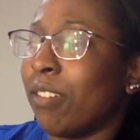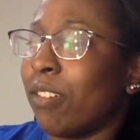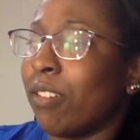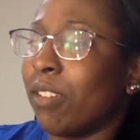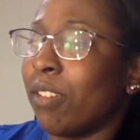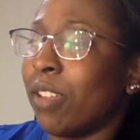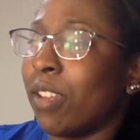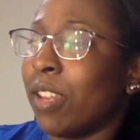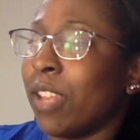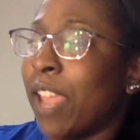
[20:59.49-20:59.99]

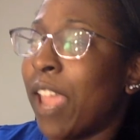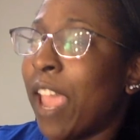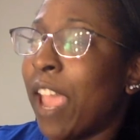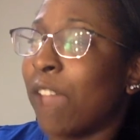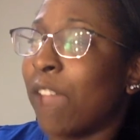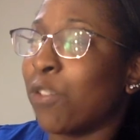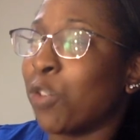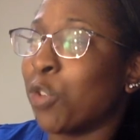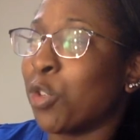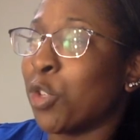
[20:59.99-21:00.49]
in the
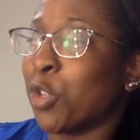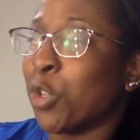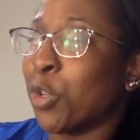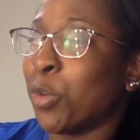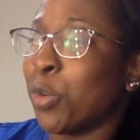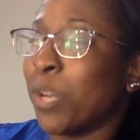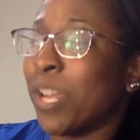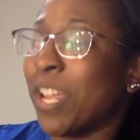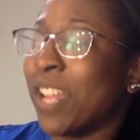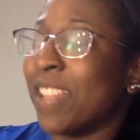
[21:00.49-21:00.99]

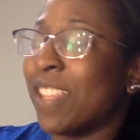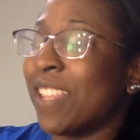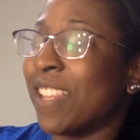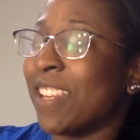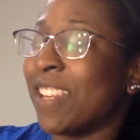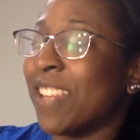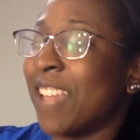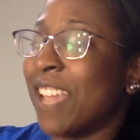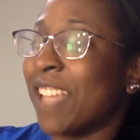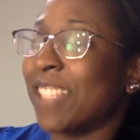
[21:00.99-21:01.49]
afternoon, and the
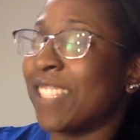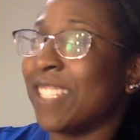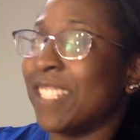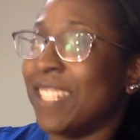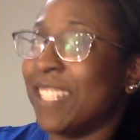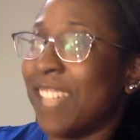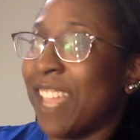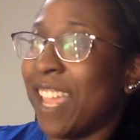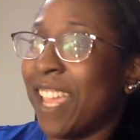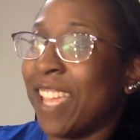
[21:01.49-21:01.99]
next
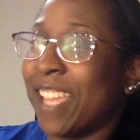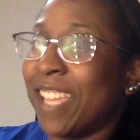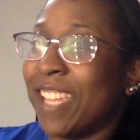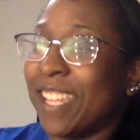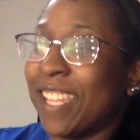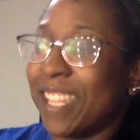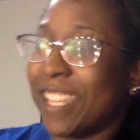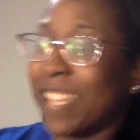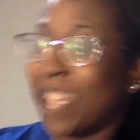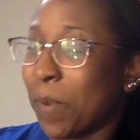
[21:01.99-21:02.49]
day
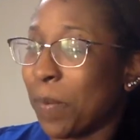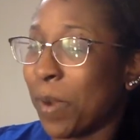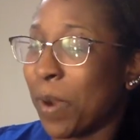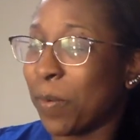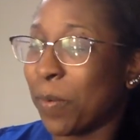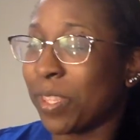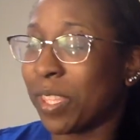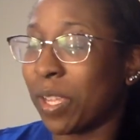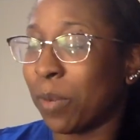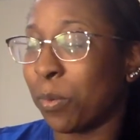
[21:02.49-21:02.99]
it came out
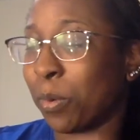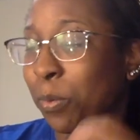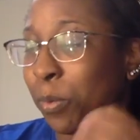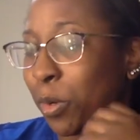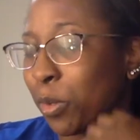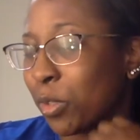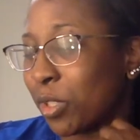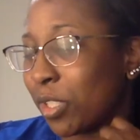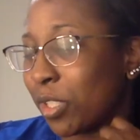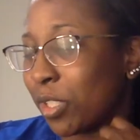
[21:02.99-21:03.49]
with that
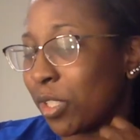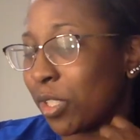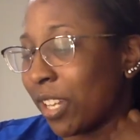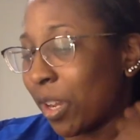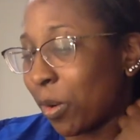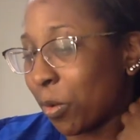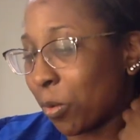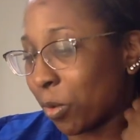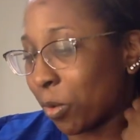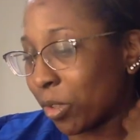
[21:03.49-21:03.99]
promotion, and
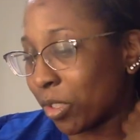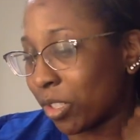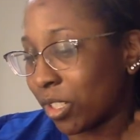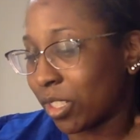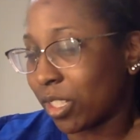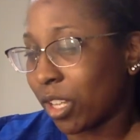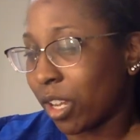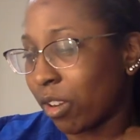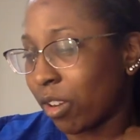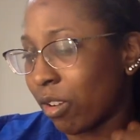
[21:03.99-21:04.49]
they were
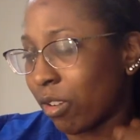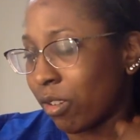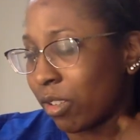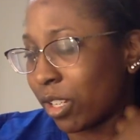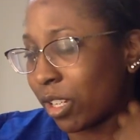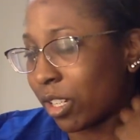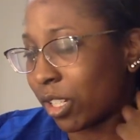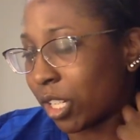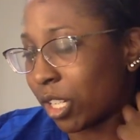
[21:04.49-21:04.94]
just like, oh yeah,